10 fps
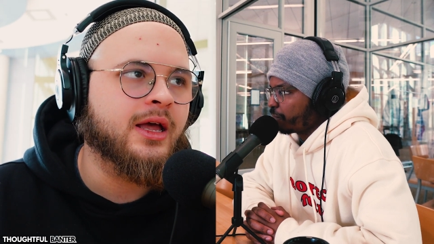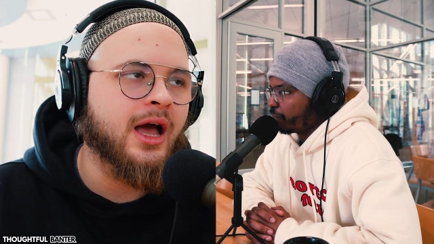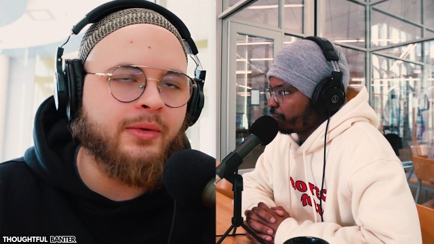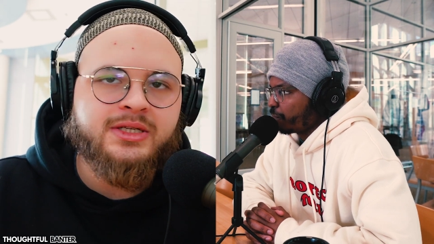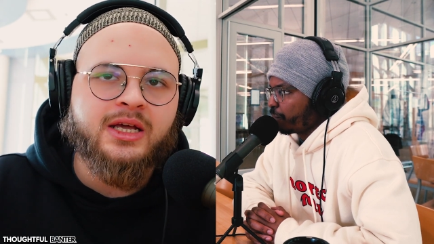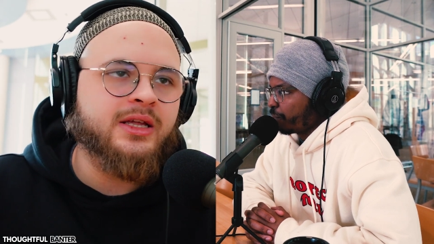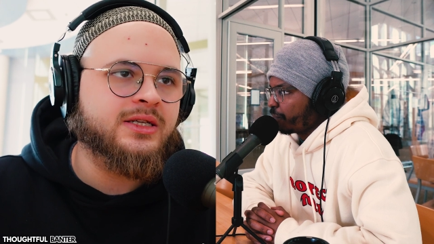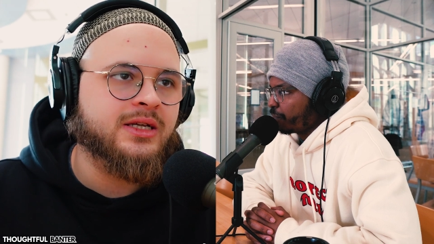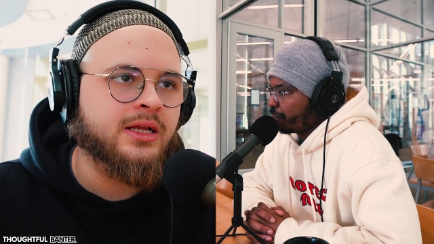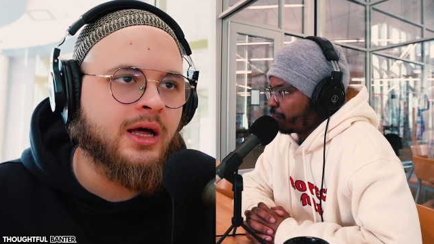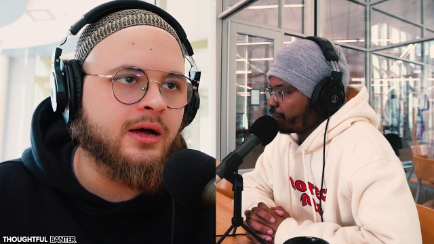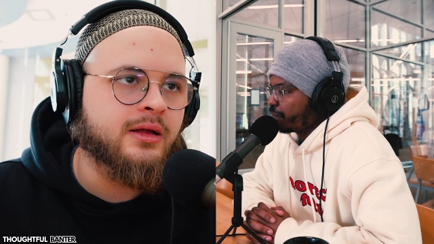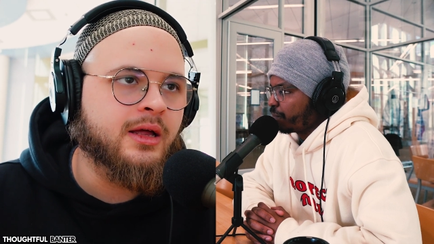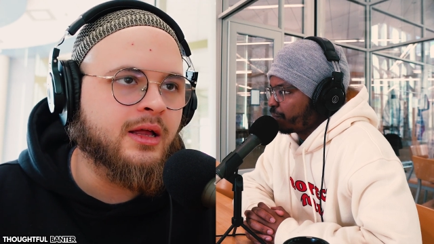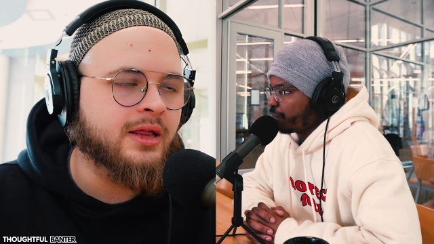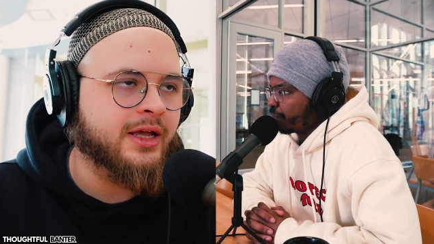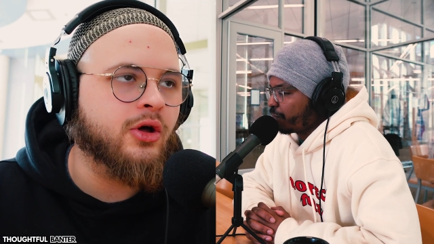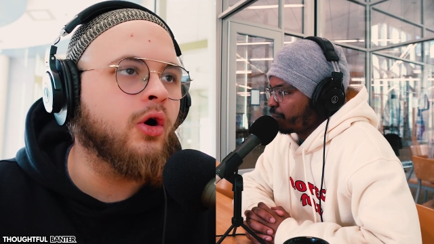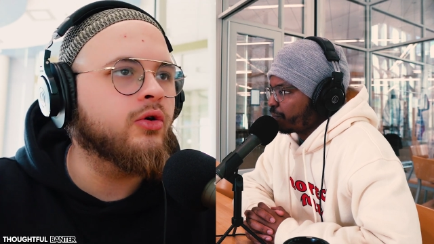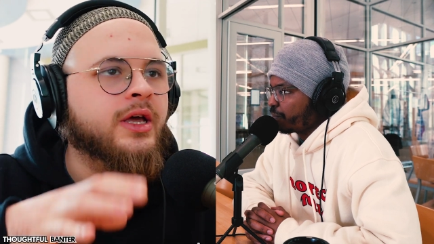Speaker 1: And we say this is halal, like the
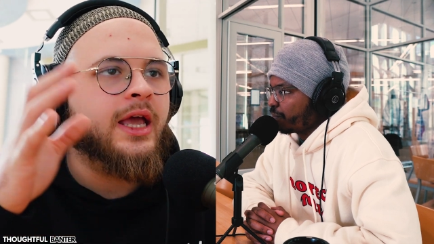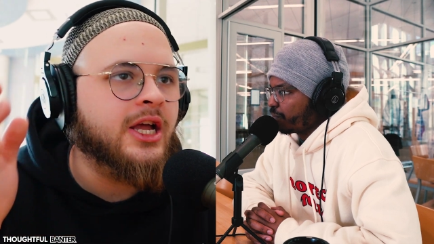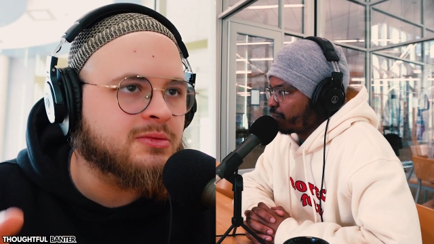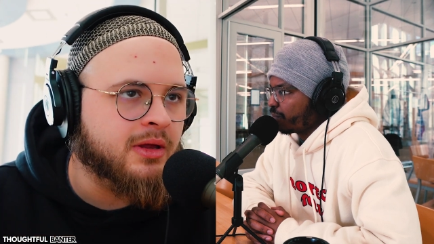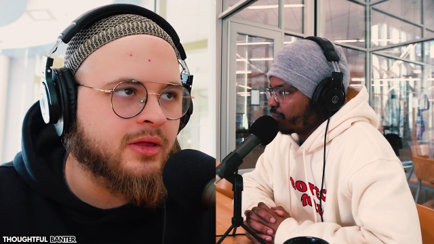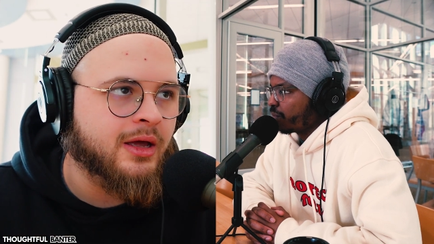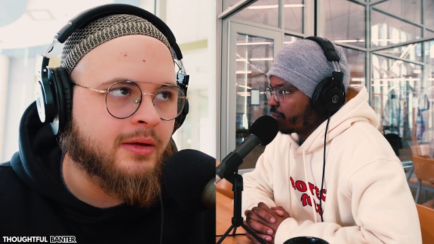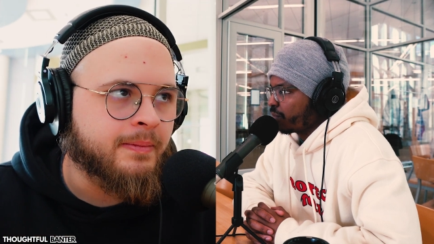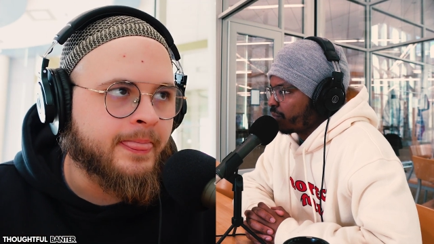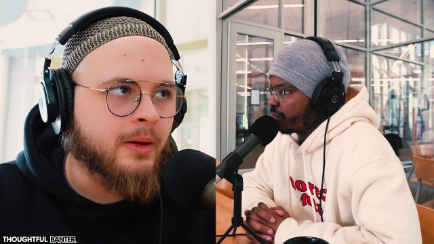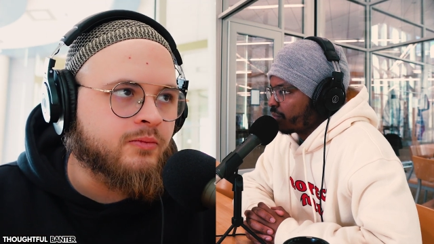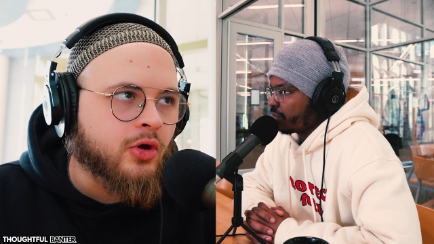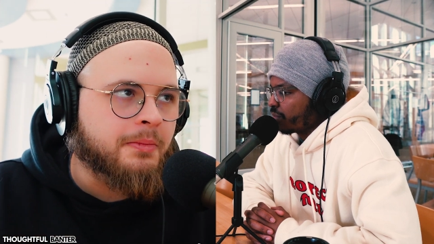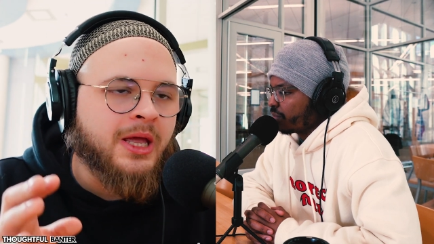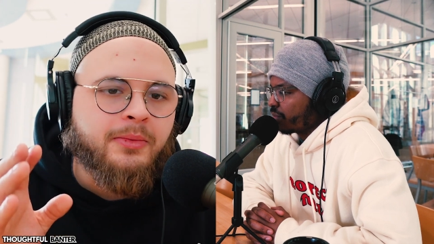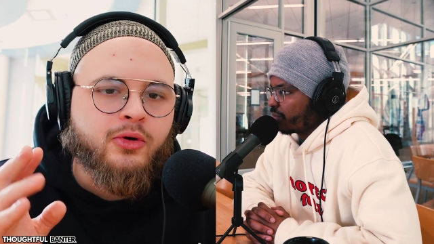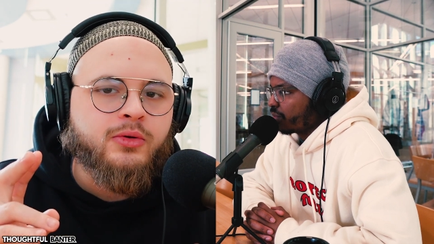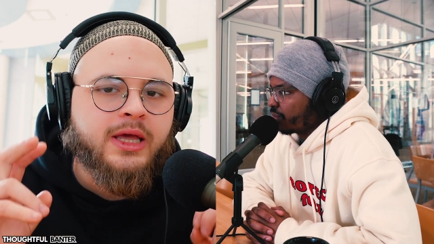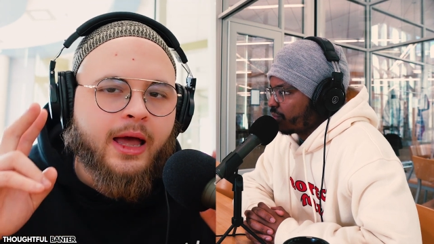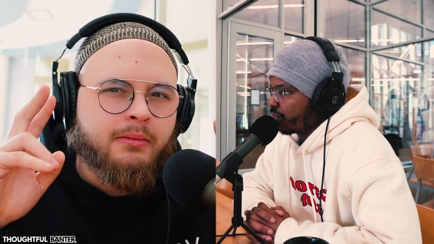whole engagement thing. There are people who
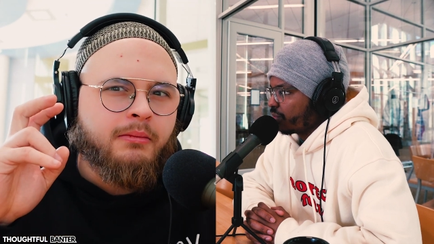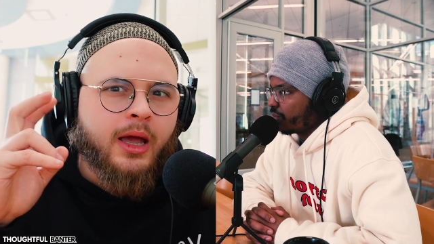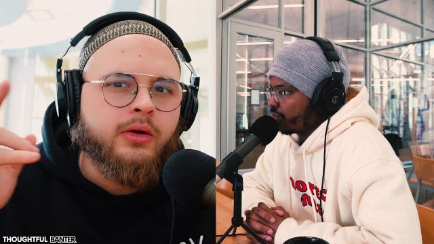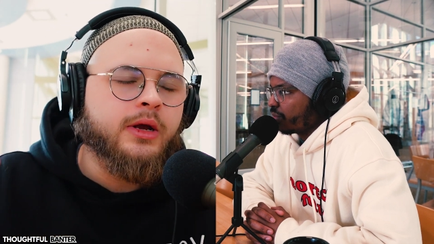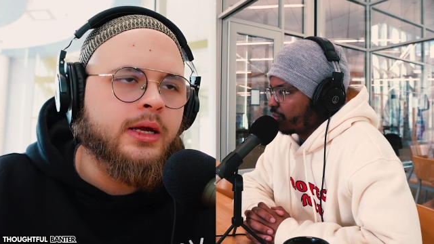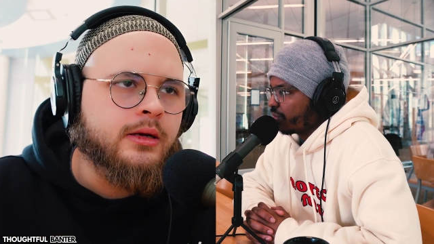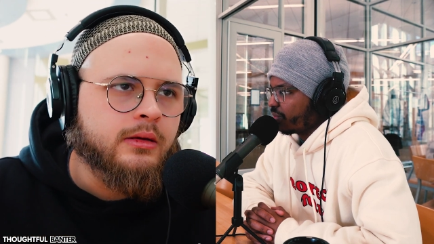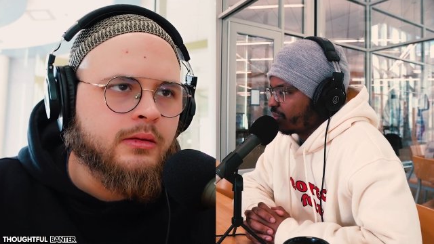get married,